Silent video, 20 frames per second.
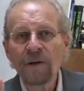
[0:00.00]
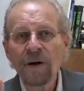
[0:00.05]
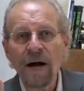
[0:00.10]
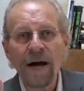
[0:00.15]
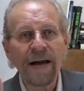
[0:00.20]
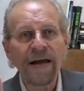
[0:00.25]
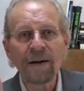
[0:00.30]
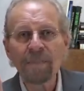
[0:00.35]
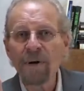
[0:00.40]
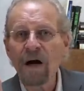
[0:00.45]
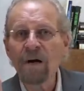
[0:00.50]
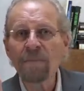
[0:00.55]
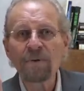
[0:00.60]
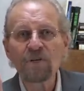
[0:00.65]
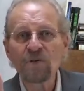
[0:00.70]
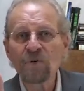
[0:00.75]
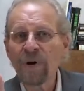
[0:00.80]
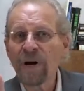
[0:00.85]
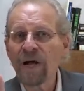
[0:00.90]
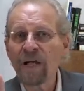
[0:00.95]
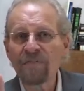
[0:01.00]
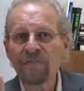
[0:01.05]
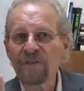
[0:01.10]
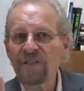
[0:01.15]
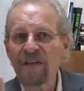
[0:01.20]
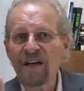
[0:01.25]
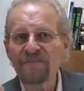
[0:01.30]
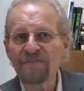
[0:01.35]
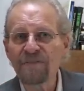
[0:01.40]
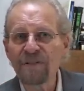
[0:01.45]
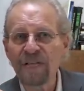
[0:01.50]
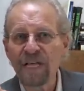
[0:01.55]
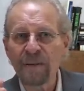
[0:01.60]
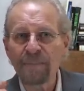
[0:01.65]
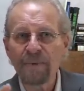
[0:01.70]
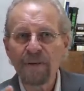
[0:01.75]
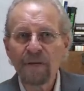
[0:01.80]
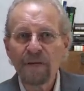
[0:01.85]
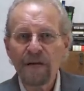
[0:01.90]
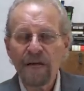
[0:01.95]
I am on the trail of the
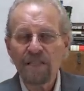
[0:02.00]
Nephilim